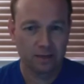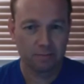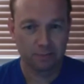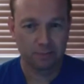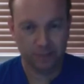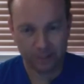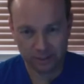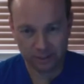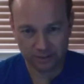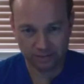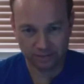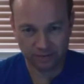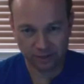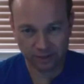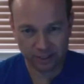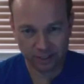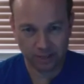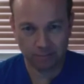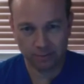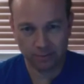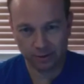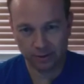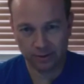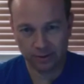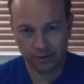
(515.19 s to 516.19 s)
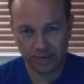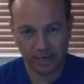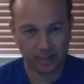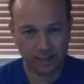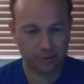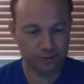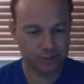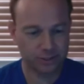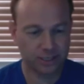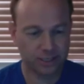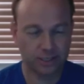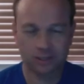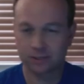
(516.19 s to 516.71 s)
because if you're going to build
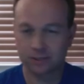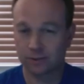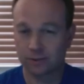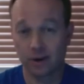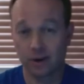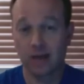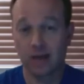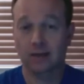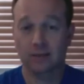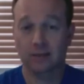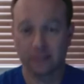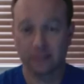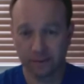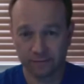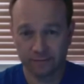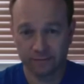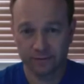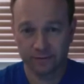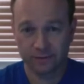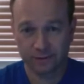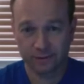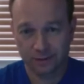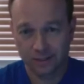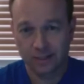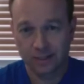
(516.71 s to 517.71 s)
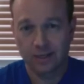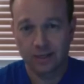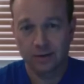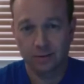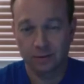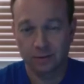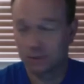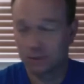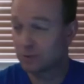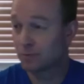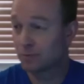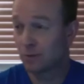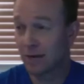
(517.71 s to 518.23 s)
AngularJS directives,
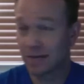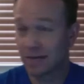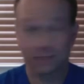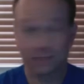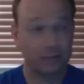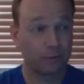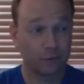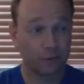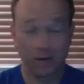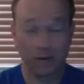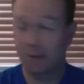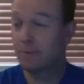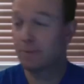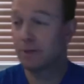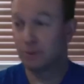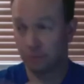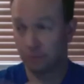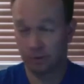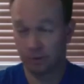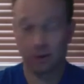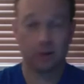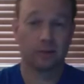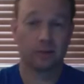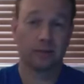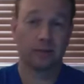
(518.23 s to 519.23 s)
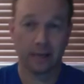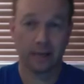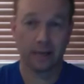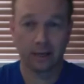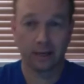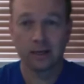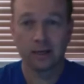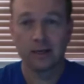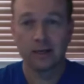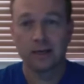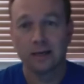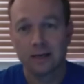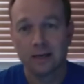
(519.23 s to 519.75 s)
which is actually what I've been doing all
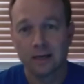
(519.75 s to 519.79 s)
day,